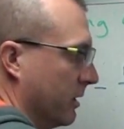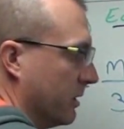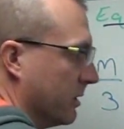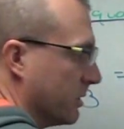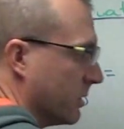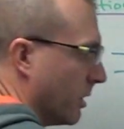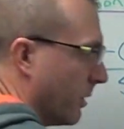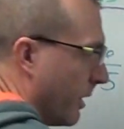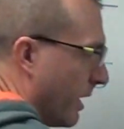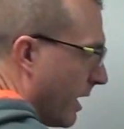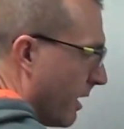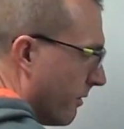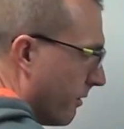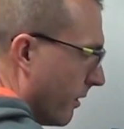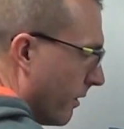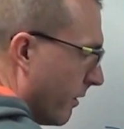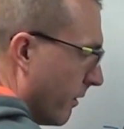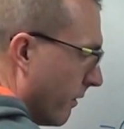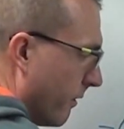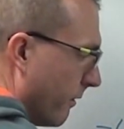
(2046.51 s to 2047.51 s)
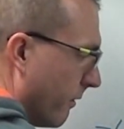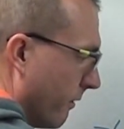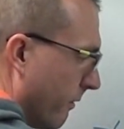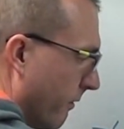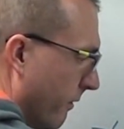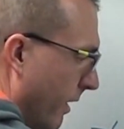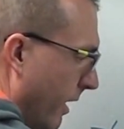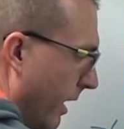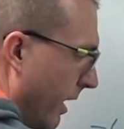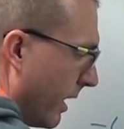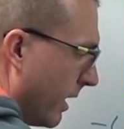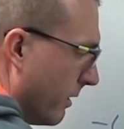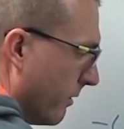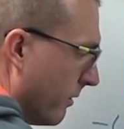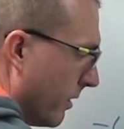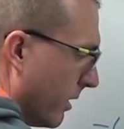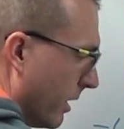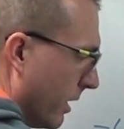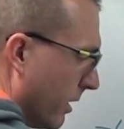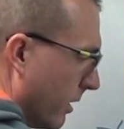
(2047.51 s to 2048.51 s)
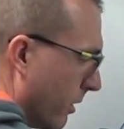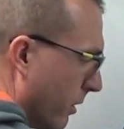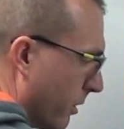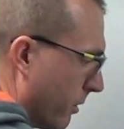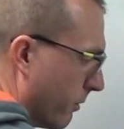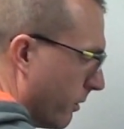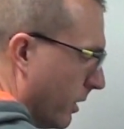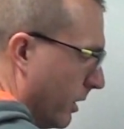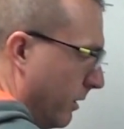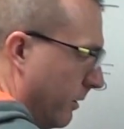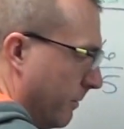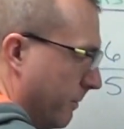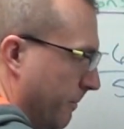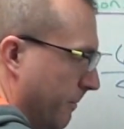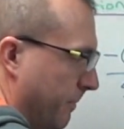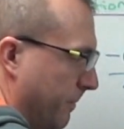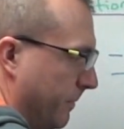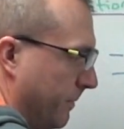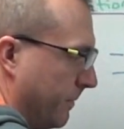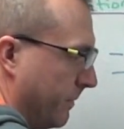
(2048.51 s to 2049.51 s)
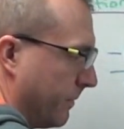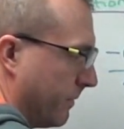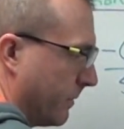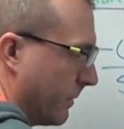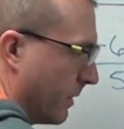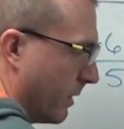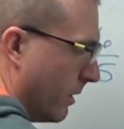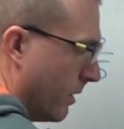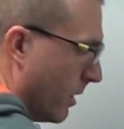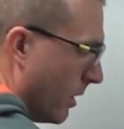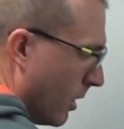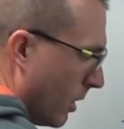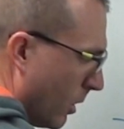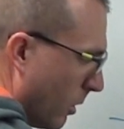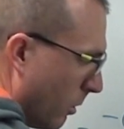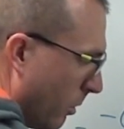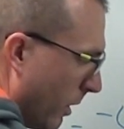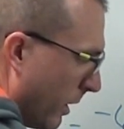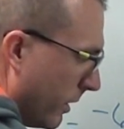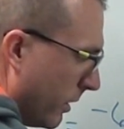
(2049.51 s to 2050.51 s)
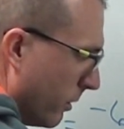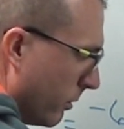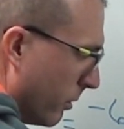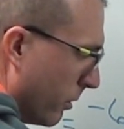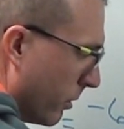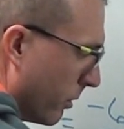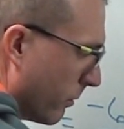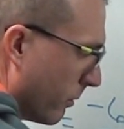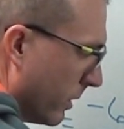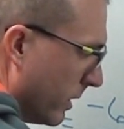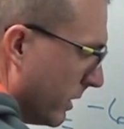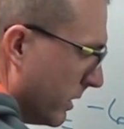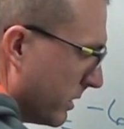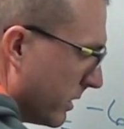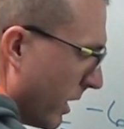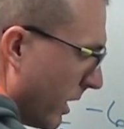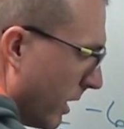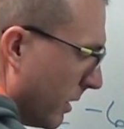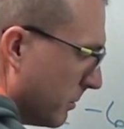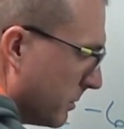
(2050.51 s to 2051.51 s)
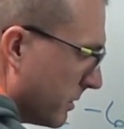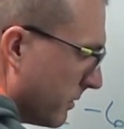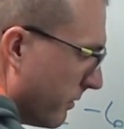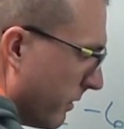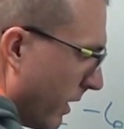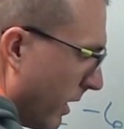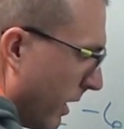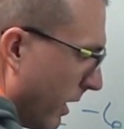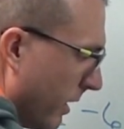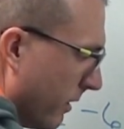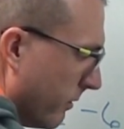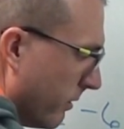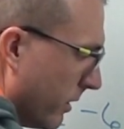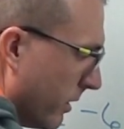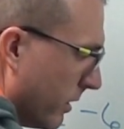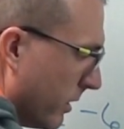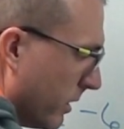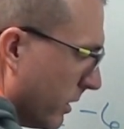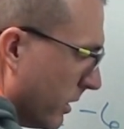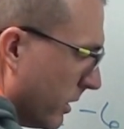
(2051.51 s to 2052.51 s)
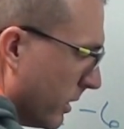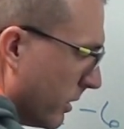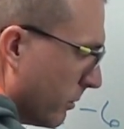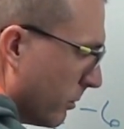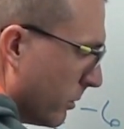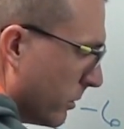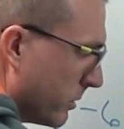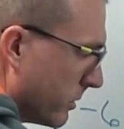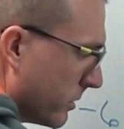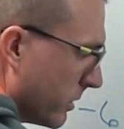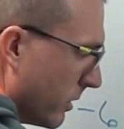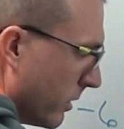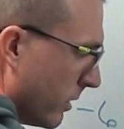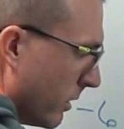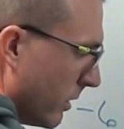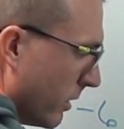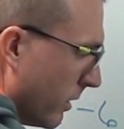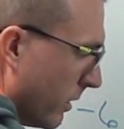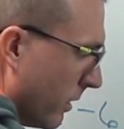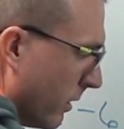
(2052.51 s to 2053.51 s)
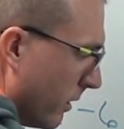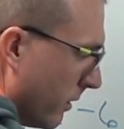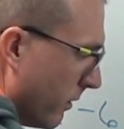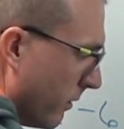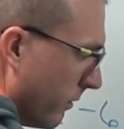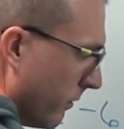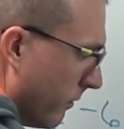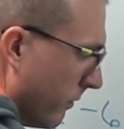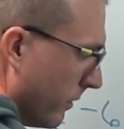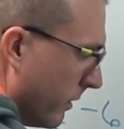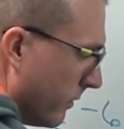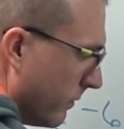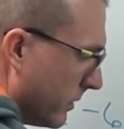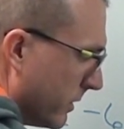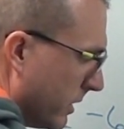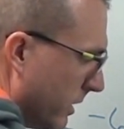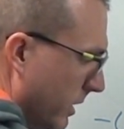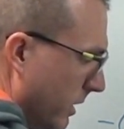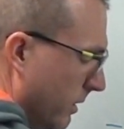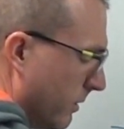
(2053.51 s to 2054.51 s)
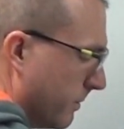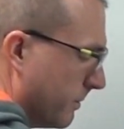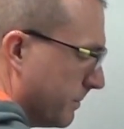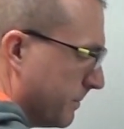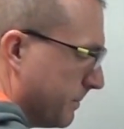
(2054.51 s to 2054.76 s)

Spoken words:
So I have 5 and a 3. Well, I know 3 times 5 equals 15.